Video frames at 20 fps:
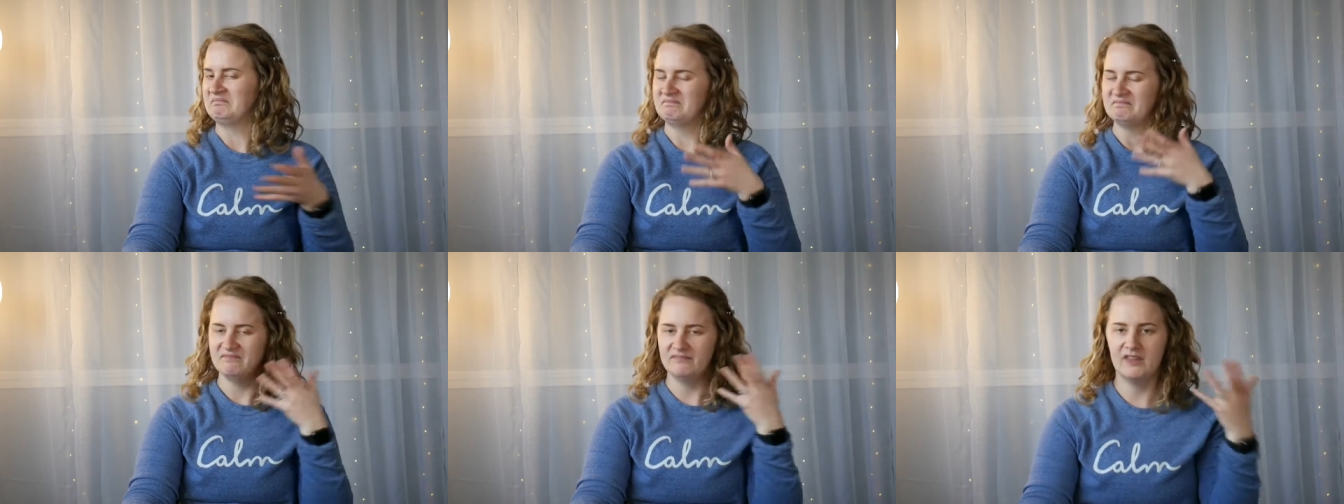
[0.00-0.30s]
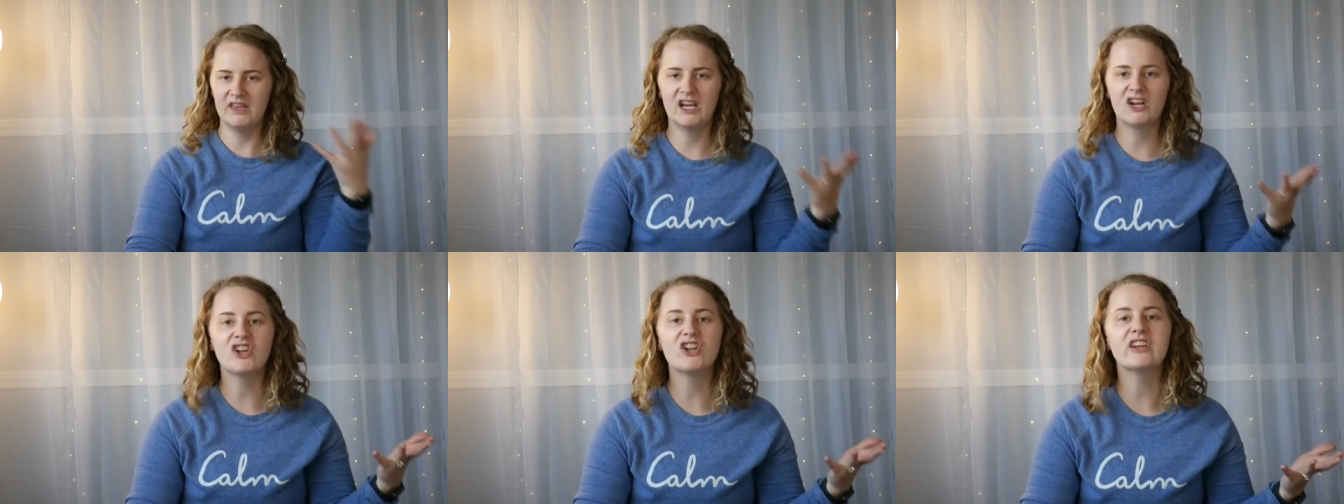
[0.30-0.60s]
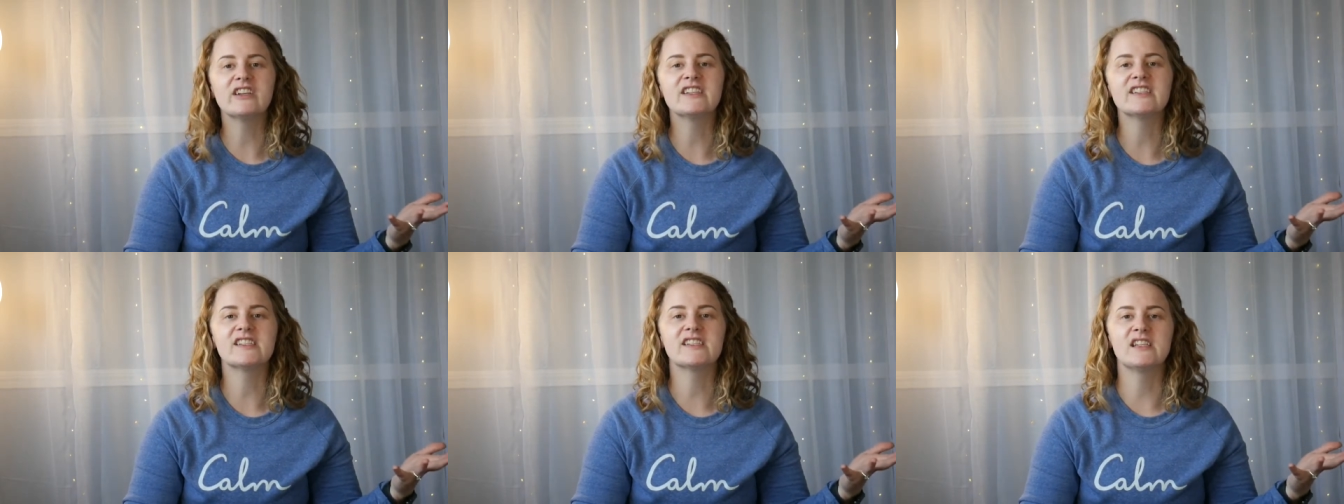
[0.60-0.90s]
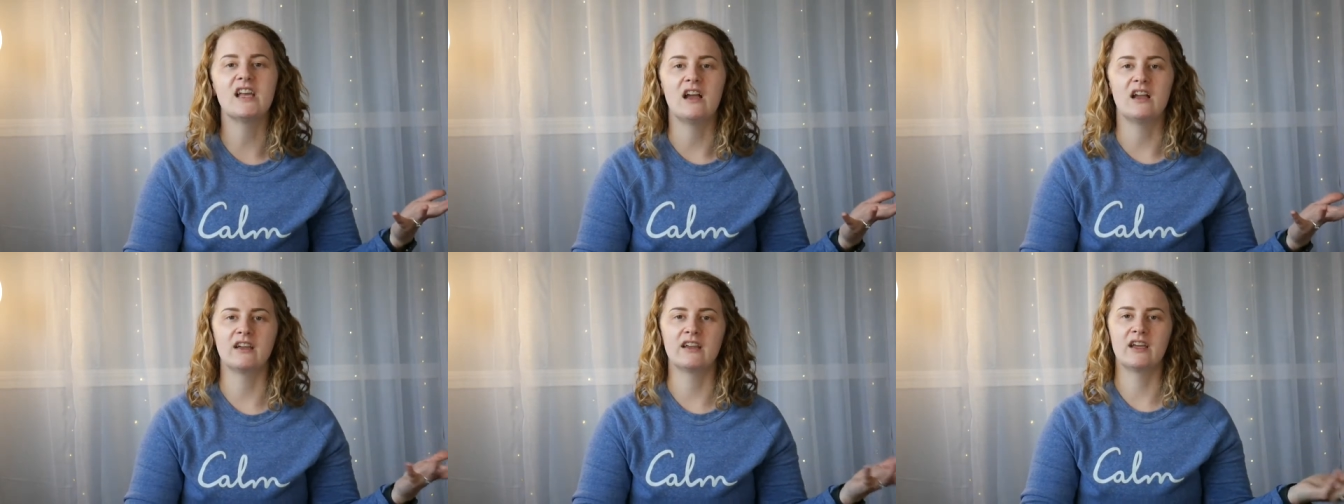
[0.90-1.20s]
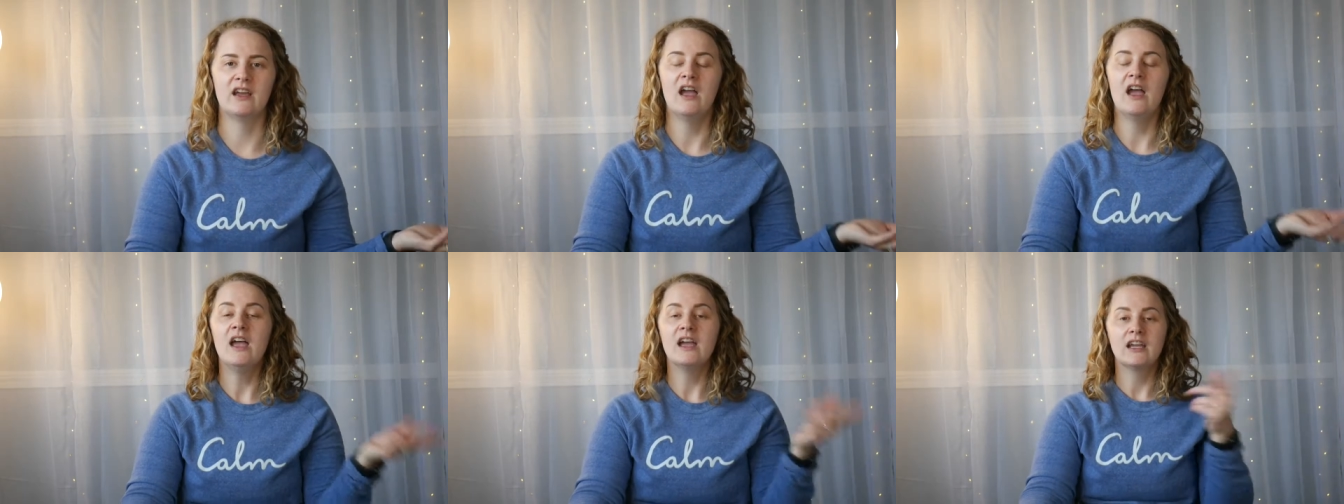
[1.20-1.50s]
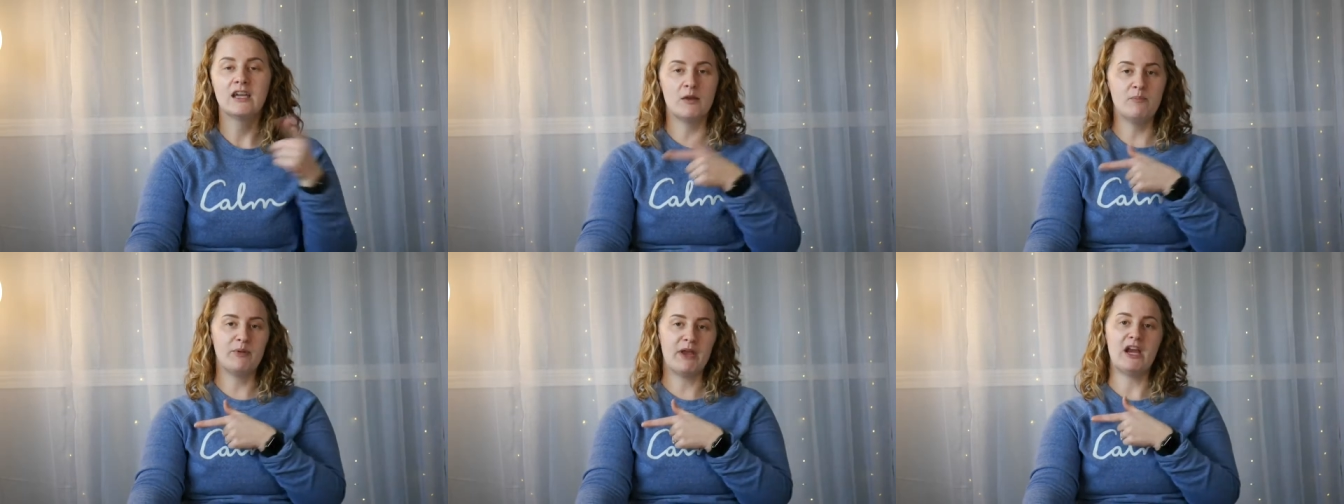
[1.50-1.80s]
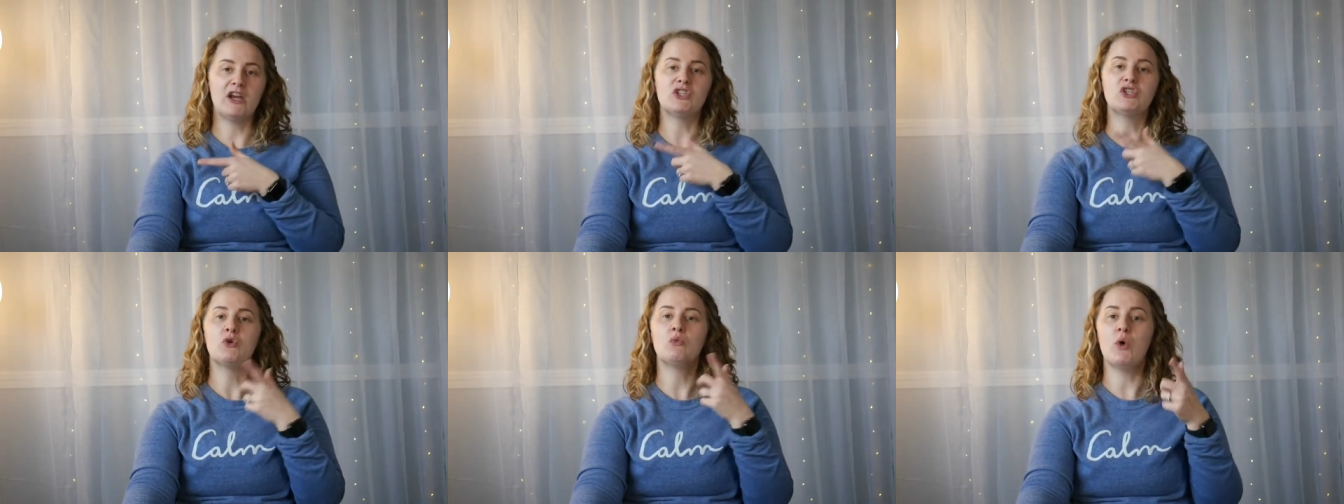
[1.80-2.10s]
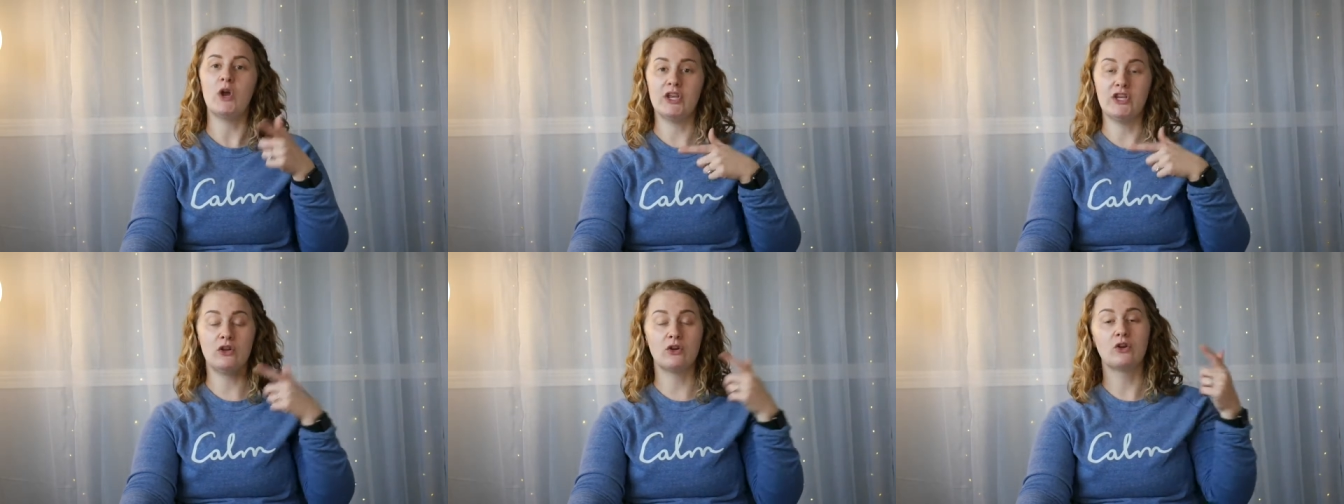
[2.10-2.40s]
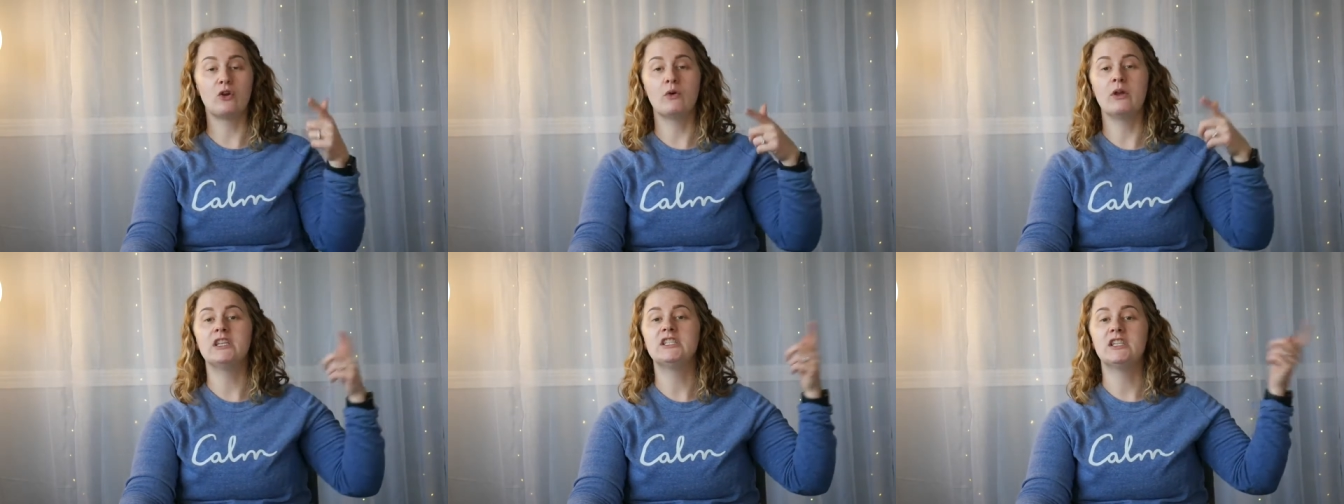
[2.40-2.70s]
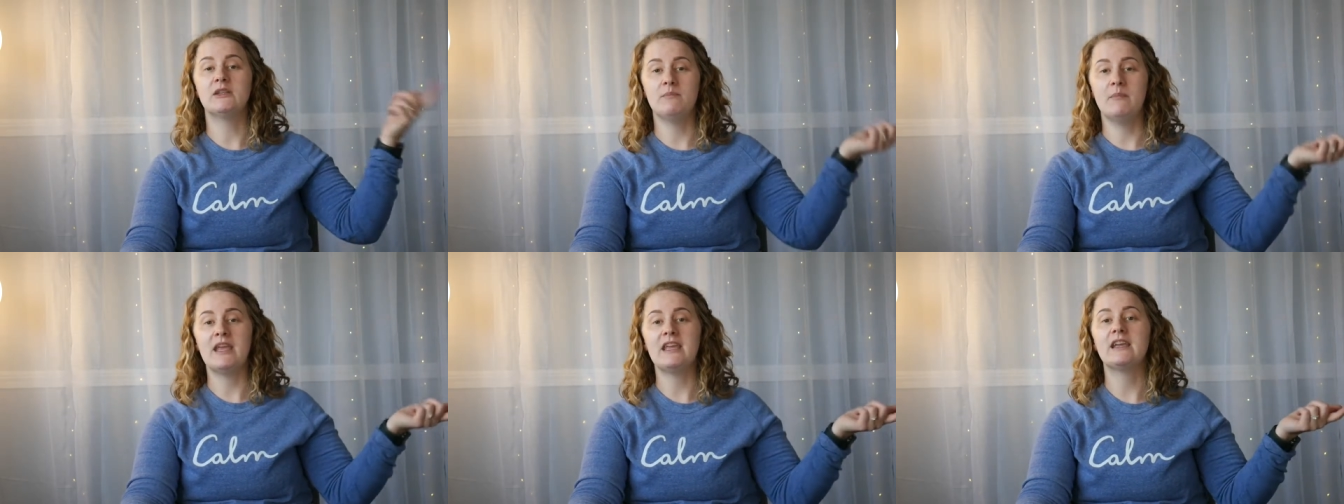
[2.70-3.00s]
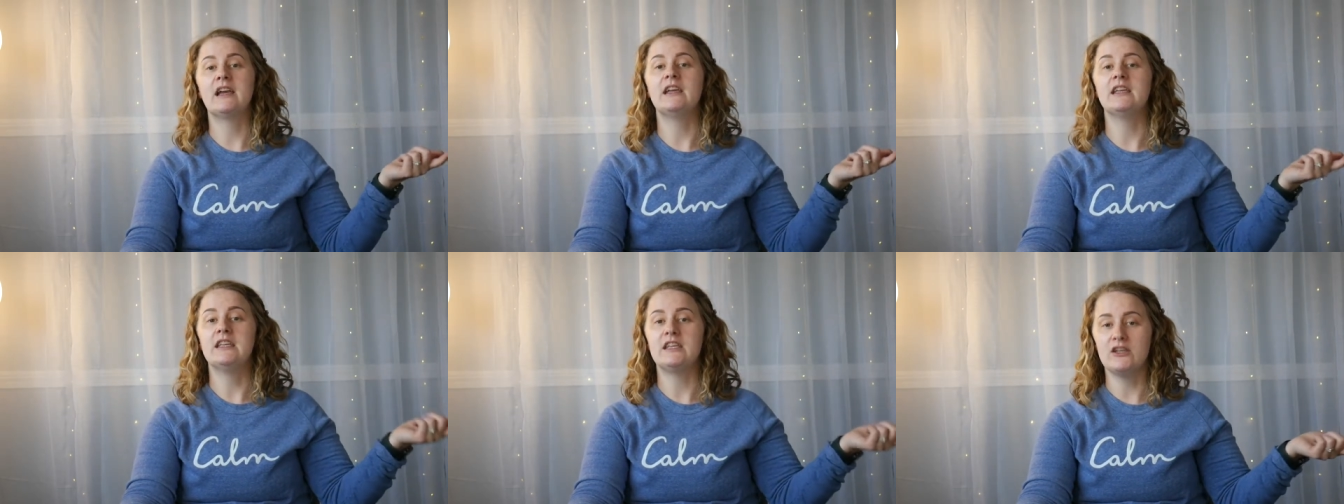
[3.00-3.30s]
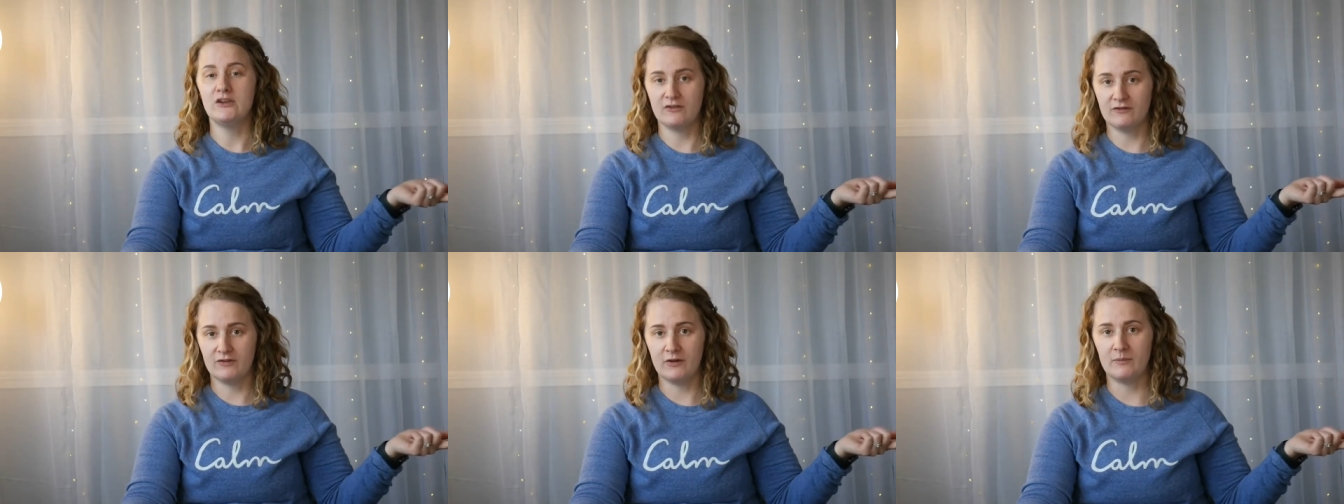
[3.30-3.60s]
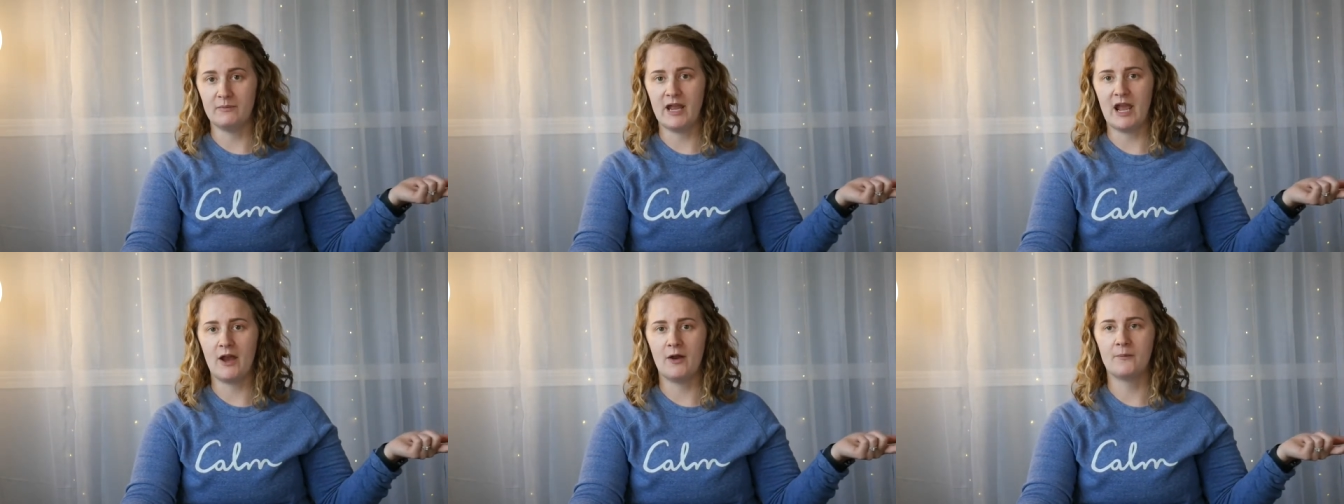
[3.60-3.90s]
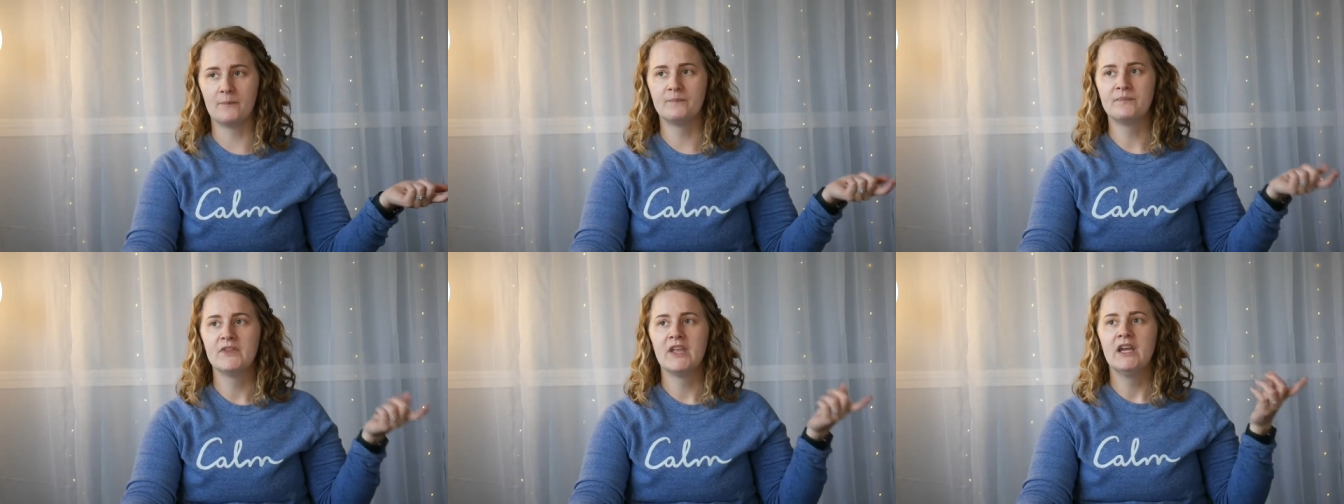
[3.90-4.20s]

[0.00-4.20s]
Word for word: They're gonna suck compared to what you're going to make a year from now.